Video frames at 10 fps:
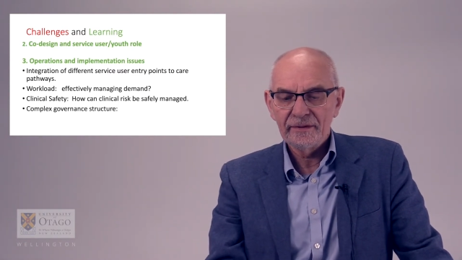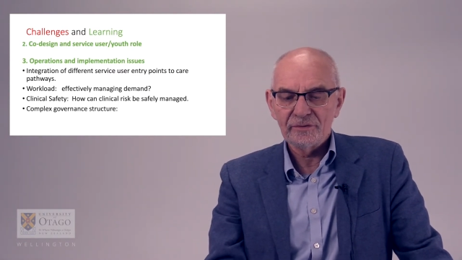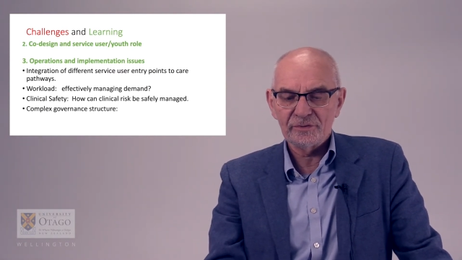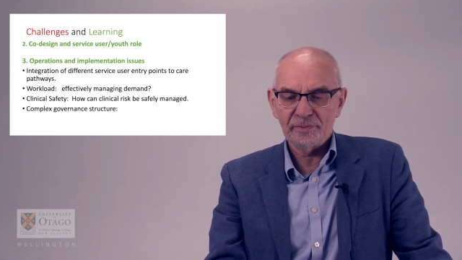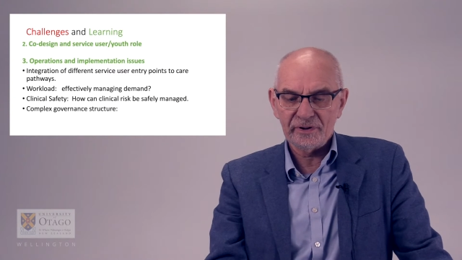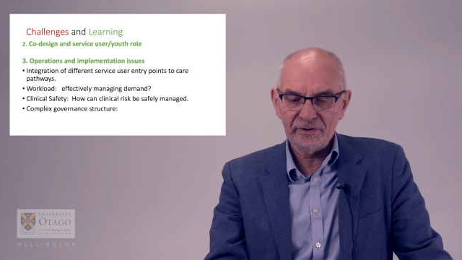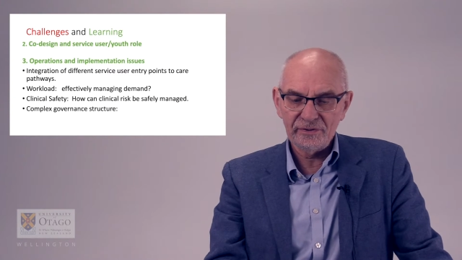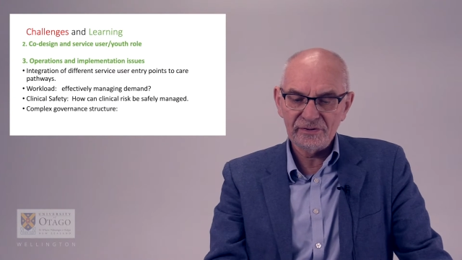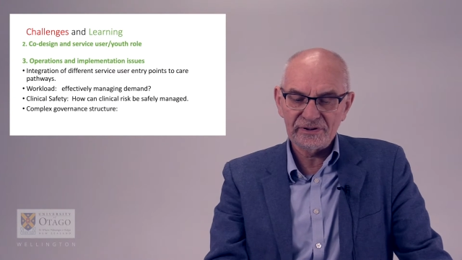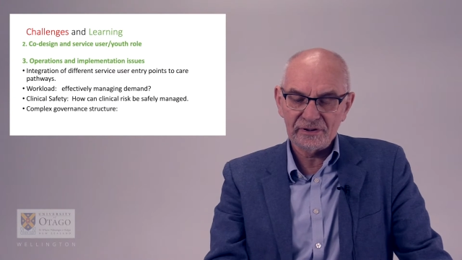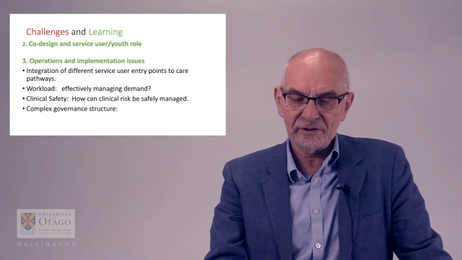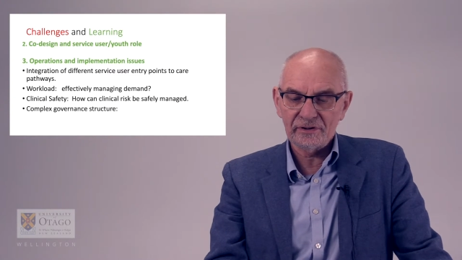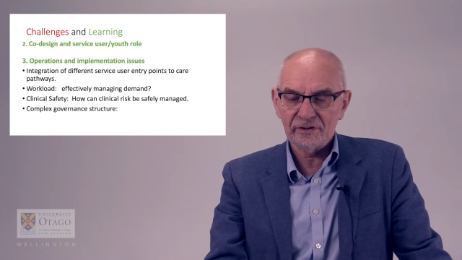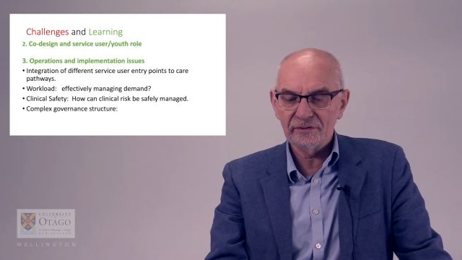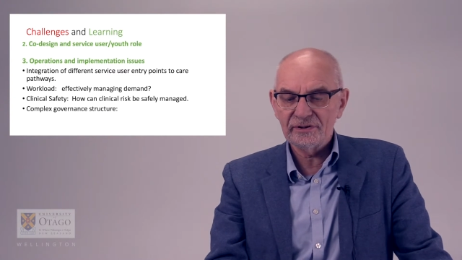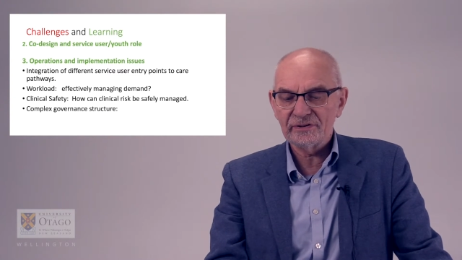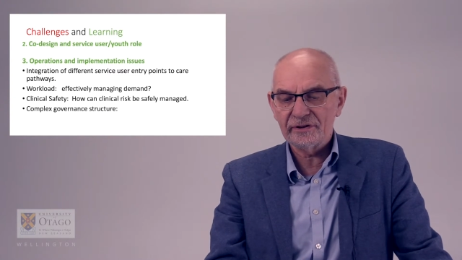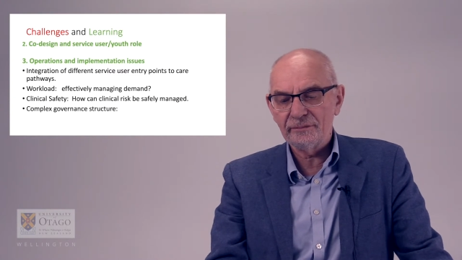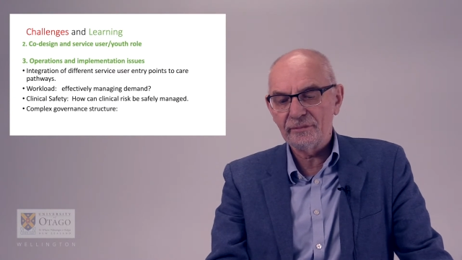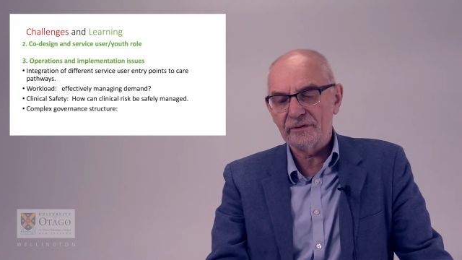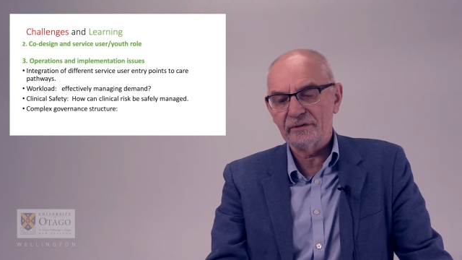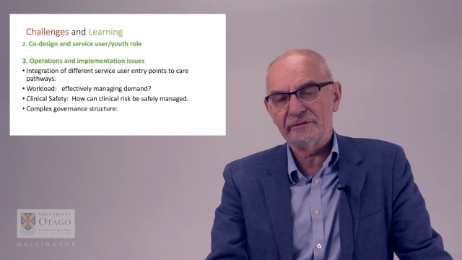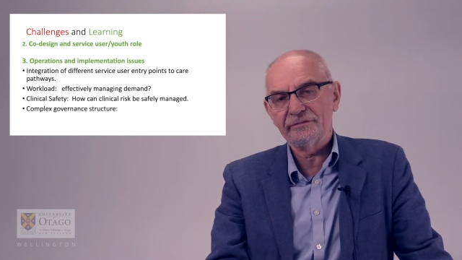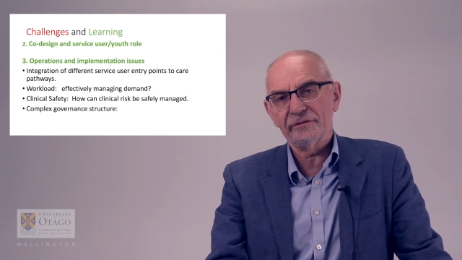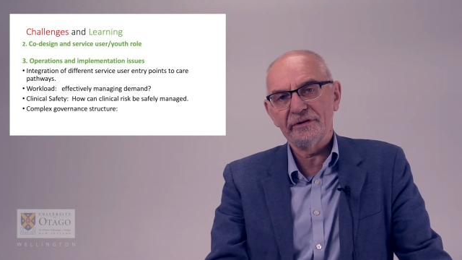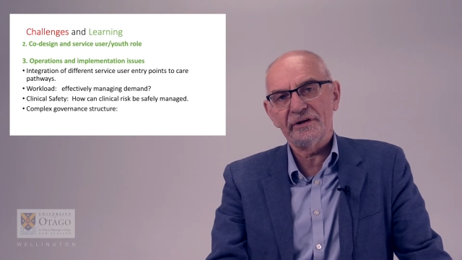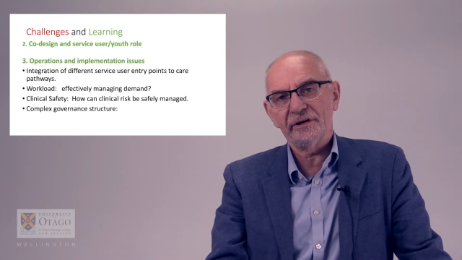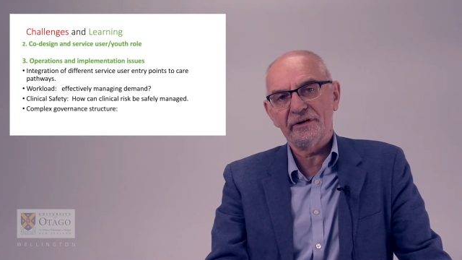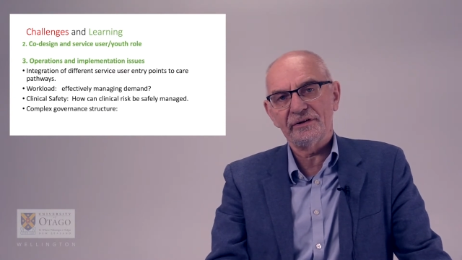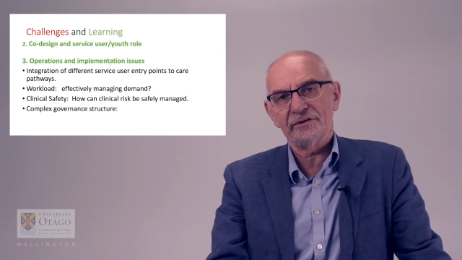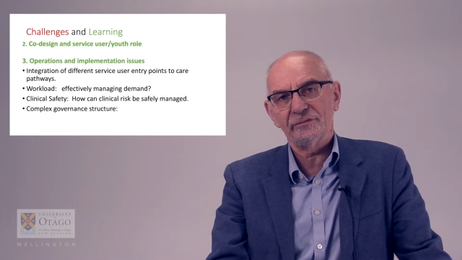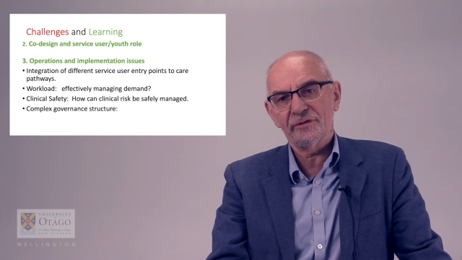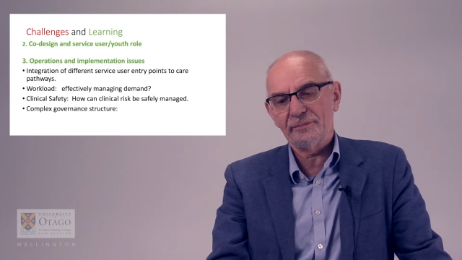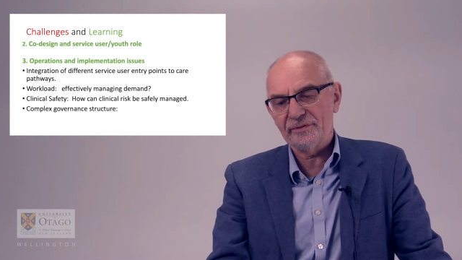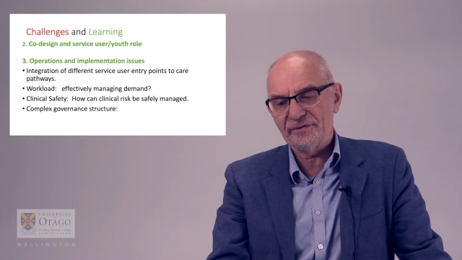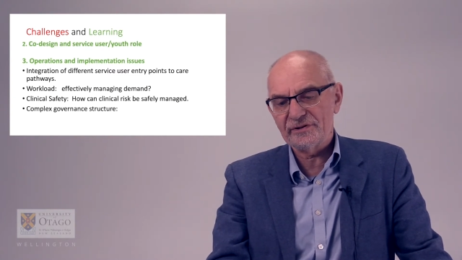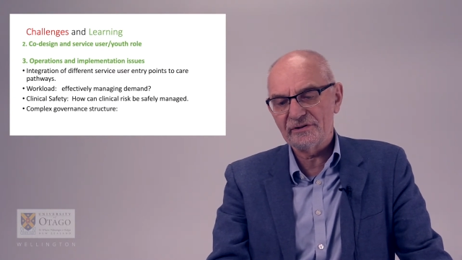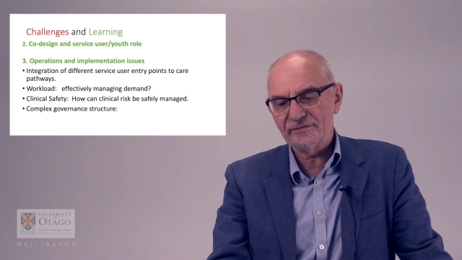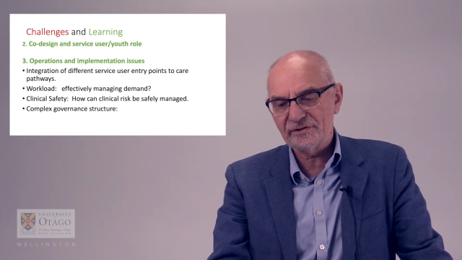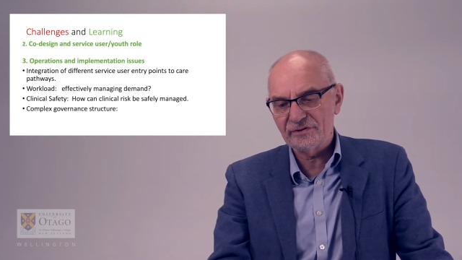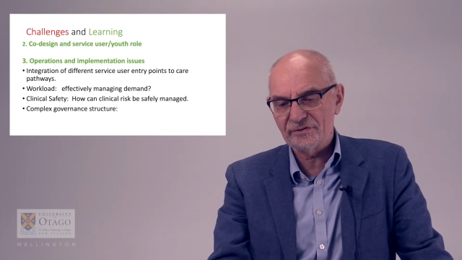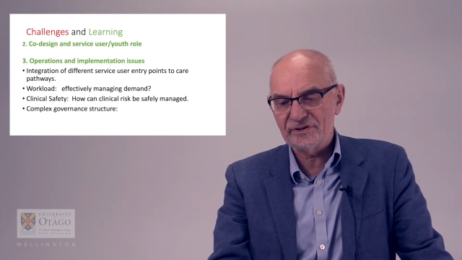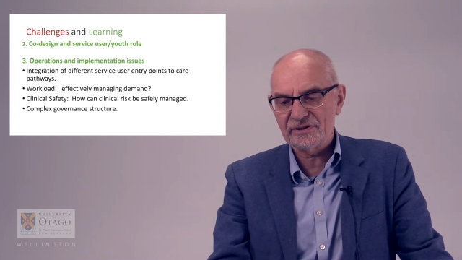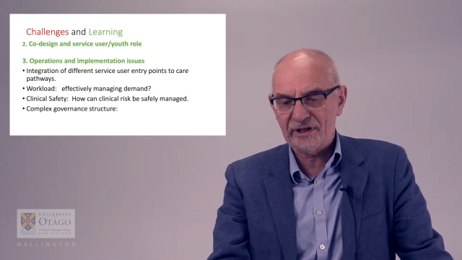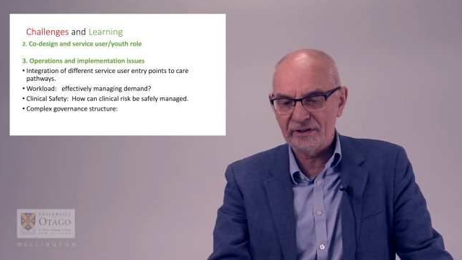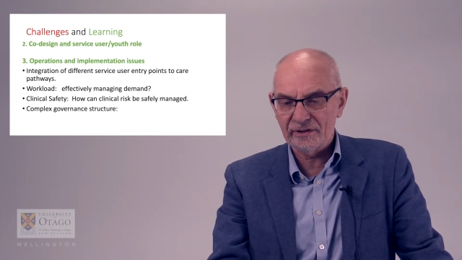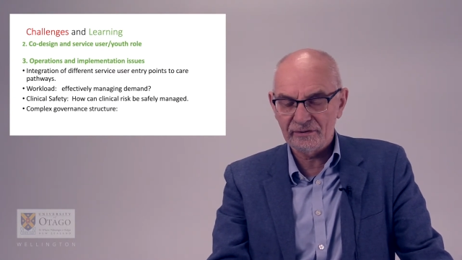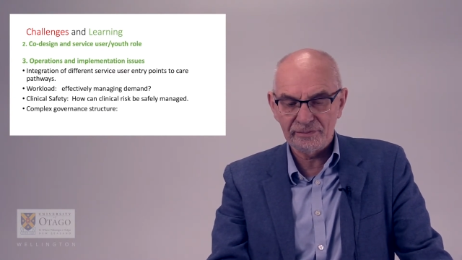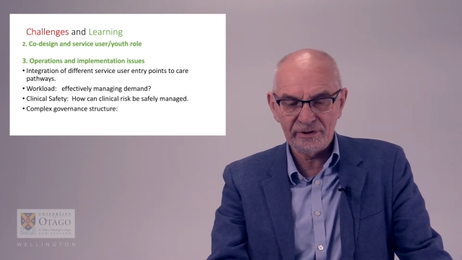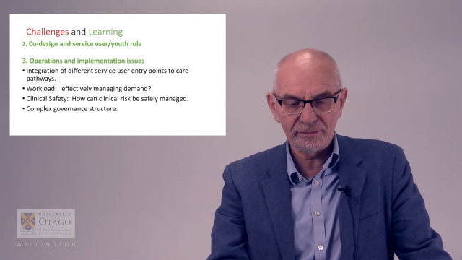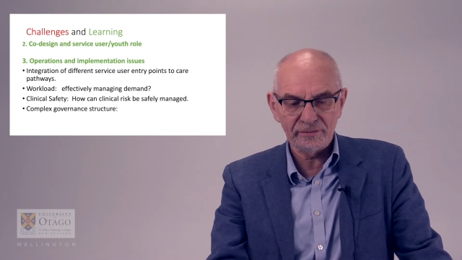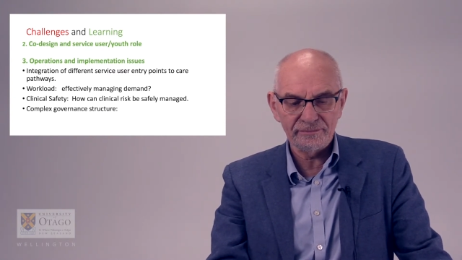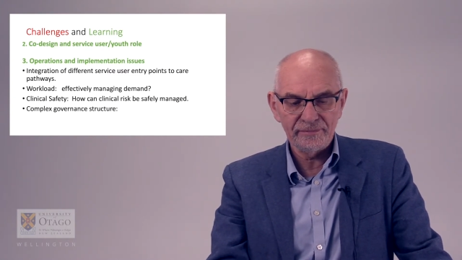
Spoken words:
was by using a co-design model and fully engaging with both service users and young people.